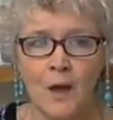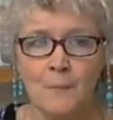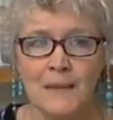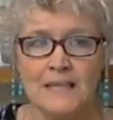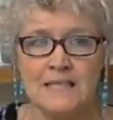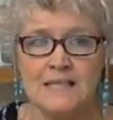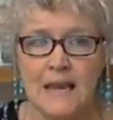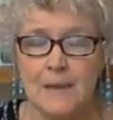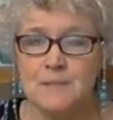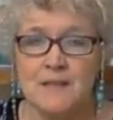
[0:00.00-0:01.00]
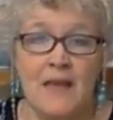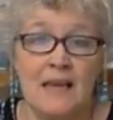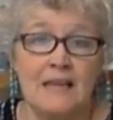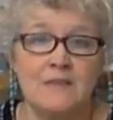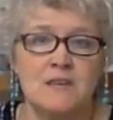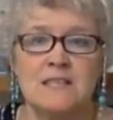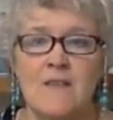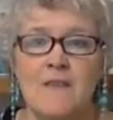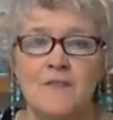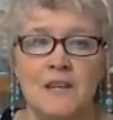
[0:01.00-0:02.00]
It escapes, and that gives us
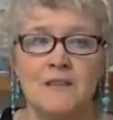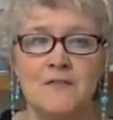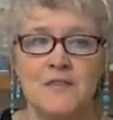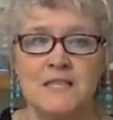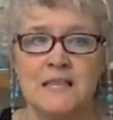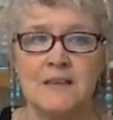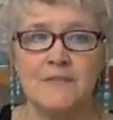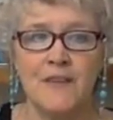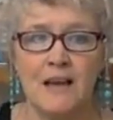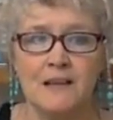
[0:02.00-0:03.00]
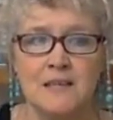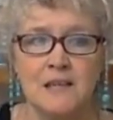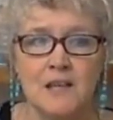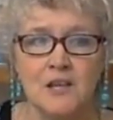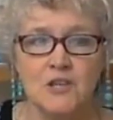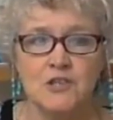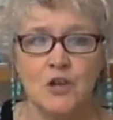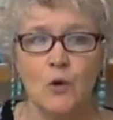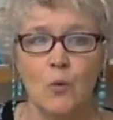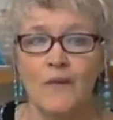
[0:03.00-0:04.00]
that fun fizzing effect.
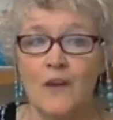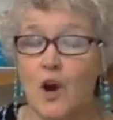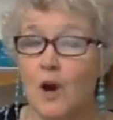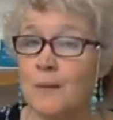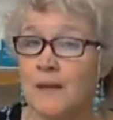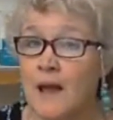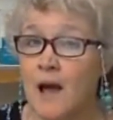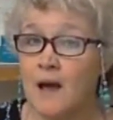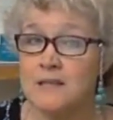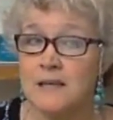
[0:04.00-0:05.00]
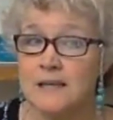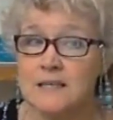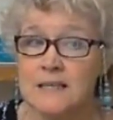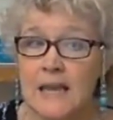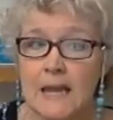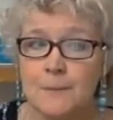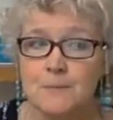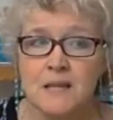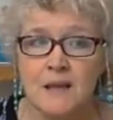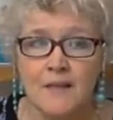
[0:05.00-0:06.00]
So when the carbon dioxide
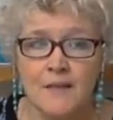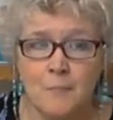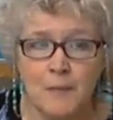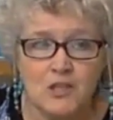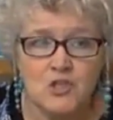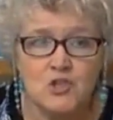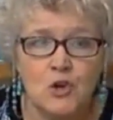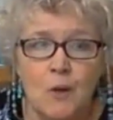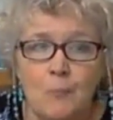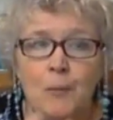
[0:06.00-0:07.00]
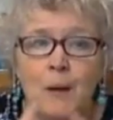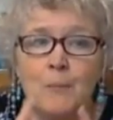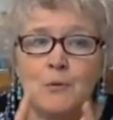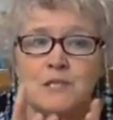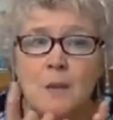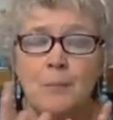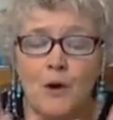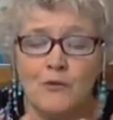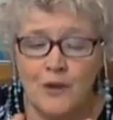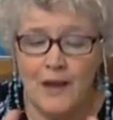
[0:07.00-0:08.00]
escapes, the mixture bubbles up
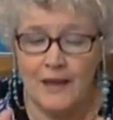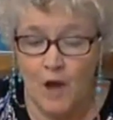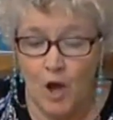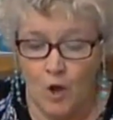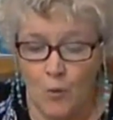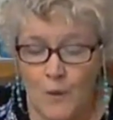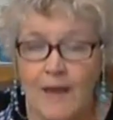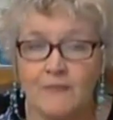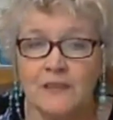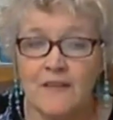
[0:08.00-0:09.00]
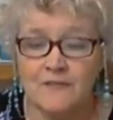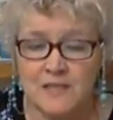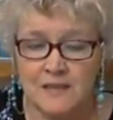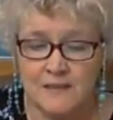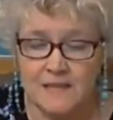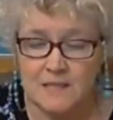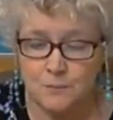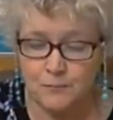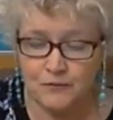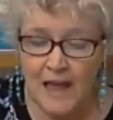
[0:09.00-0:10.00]
over, and all we have left in this
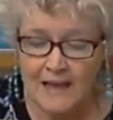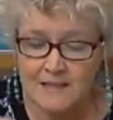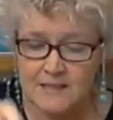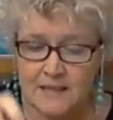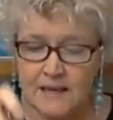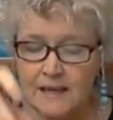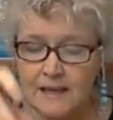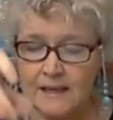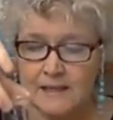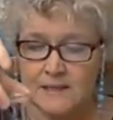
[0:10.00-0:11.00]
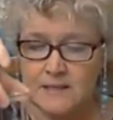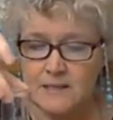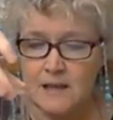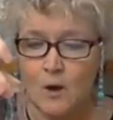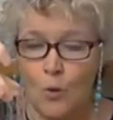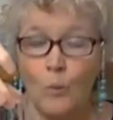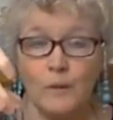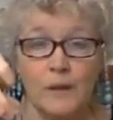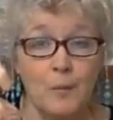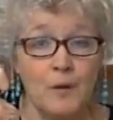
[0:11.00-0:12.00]
flask is a
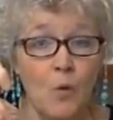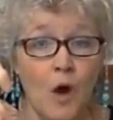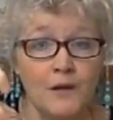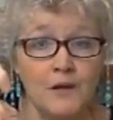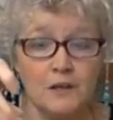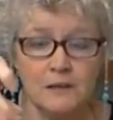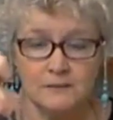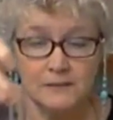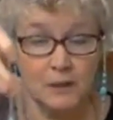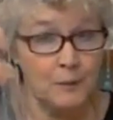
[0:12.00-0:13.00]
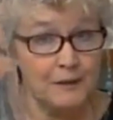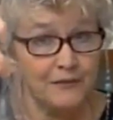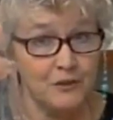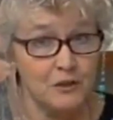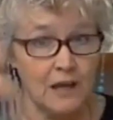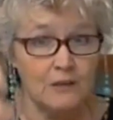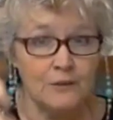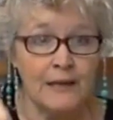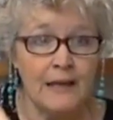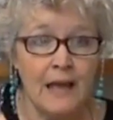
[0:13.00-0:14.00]
little bit of water, a little bit of food
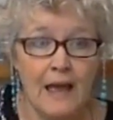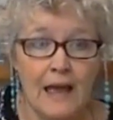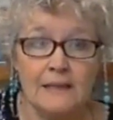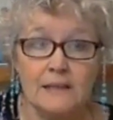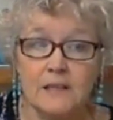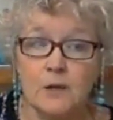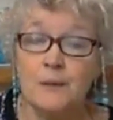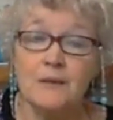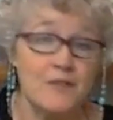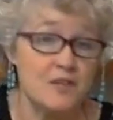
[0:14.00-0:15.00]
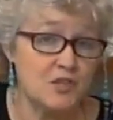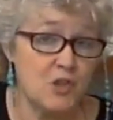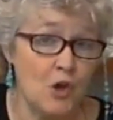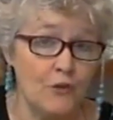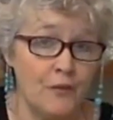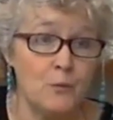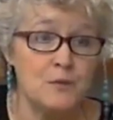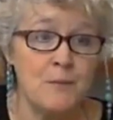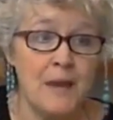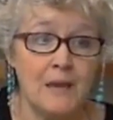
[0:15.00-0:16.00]
coloring, and a little bit of the salt that
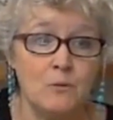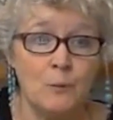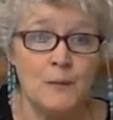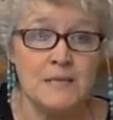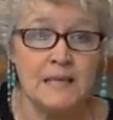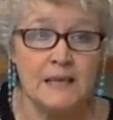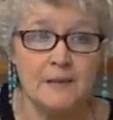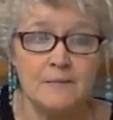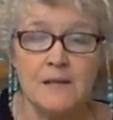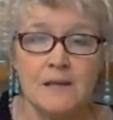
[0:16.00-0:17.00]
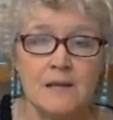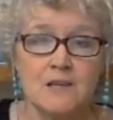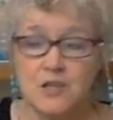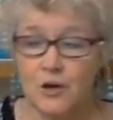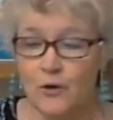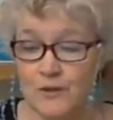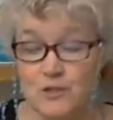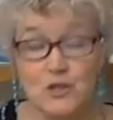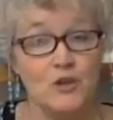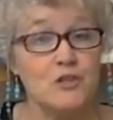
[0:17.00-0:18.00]
was made when we did it. So there's
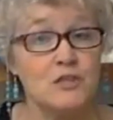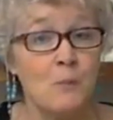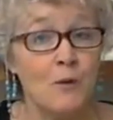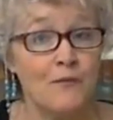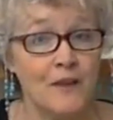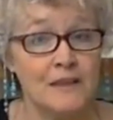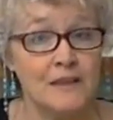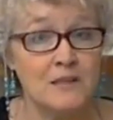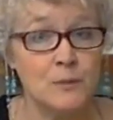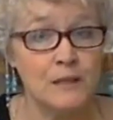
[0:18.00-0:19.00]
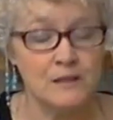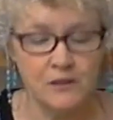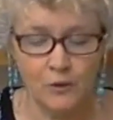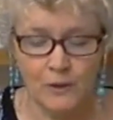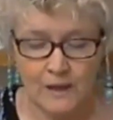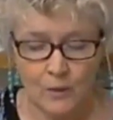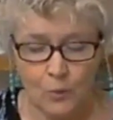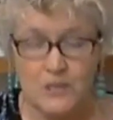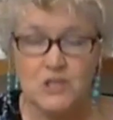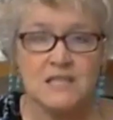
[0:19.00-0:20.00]
also some more fun things we can do.
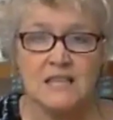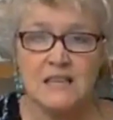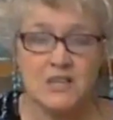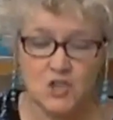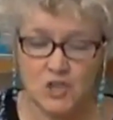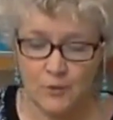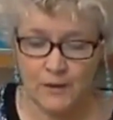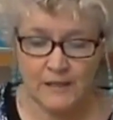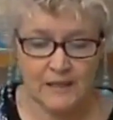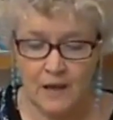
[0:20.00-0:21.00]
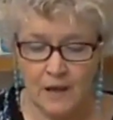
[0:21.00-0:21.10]
We just did this showing it